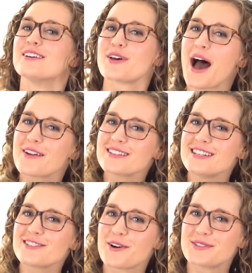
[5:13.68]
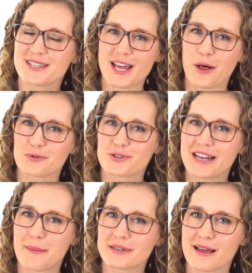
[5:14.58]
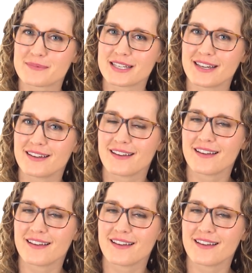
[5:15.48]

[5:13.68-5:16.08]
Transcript: So how does ketosis help treat epilepsy?